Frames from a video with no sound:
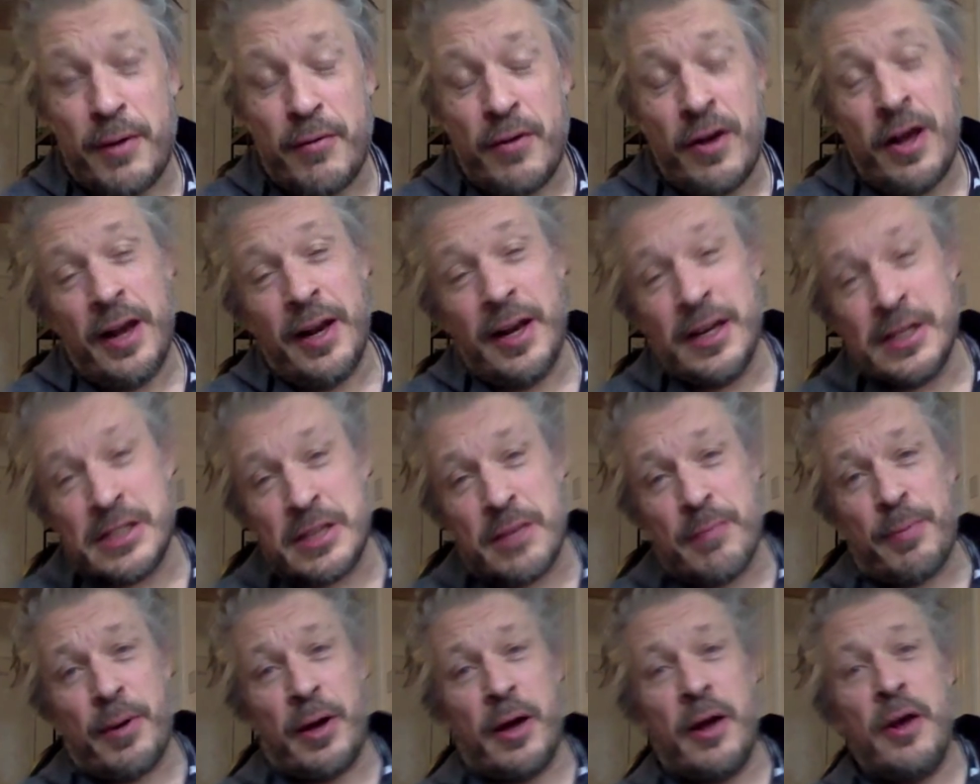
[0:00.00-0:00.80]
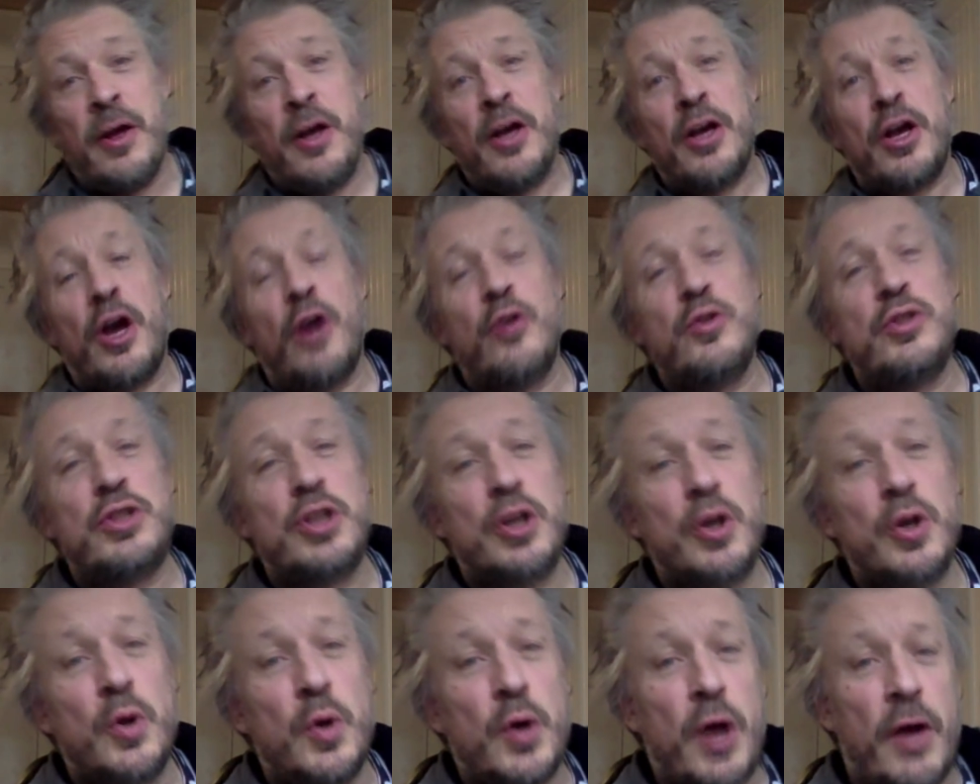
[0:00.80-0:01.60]
Rahalastapa, go
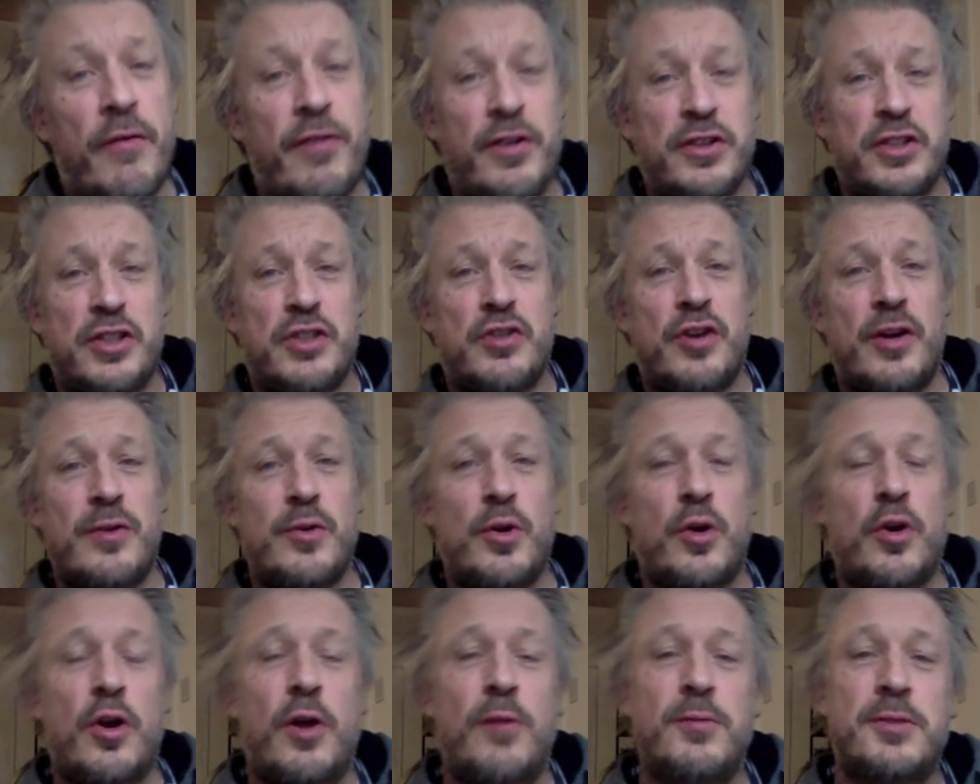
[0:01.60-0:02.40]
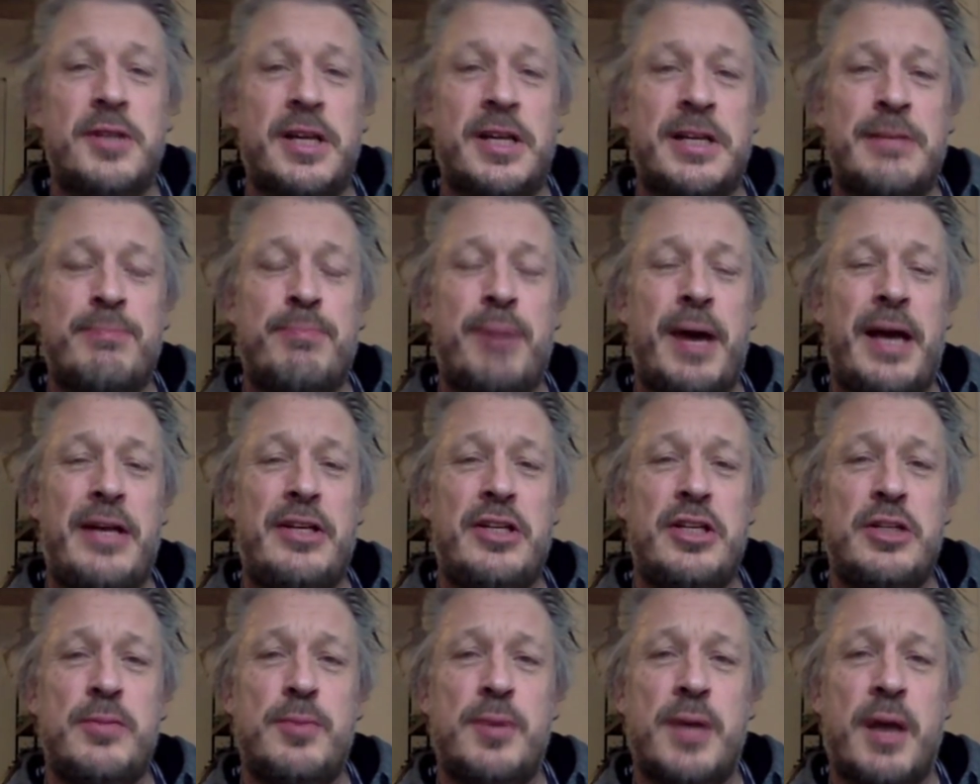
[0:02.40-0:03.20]
to gofasterstripe.com slash
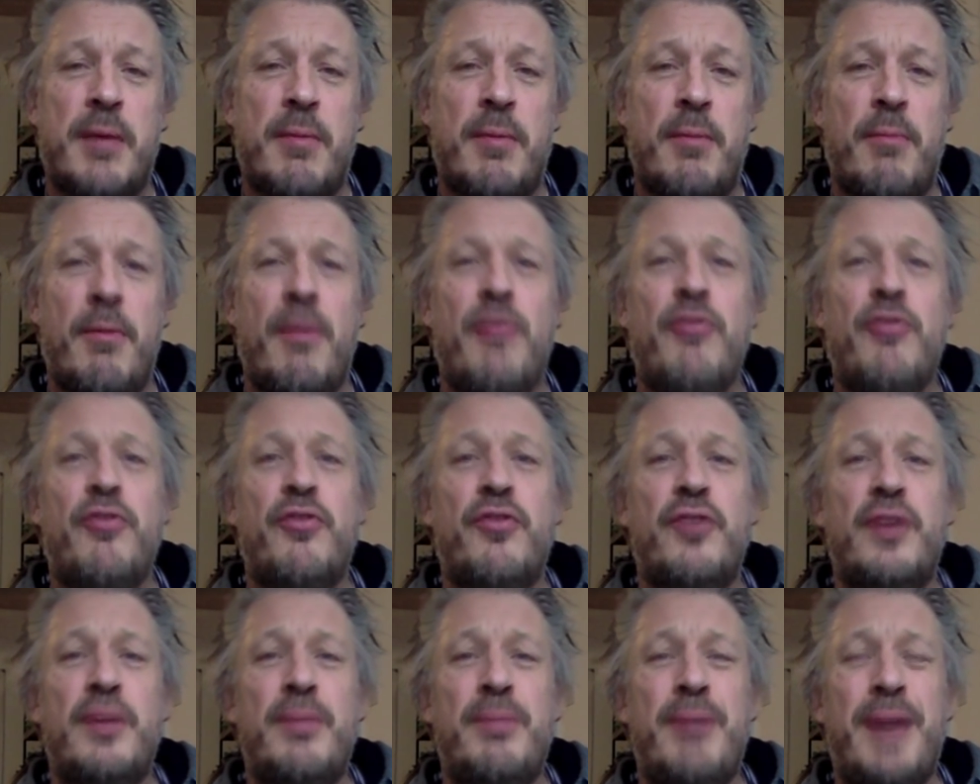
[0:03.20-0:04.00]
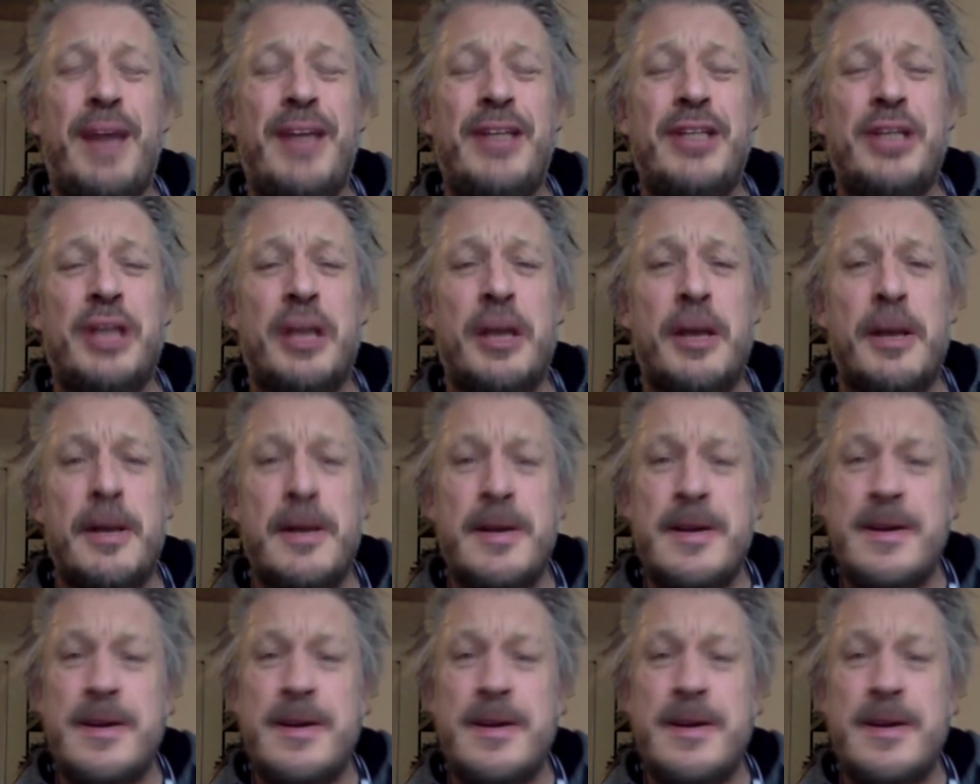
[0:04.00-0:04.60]
badges, become a monthly badger.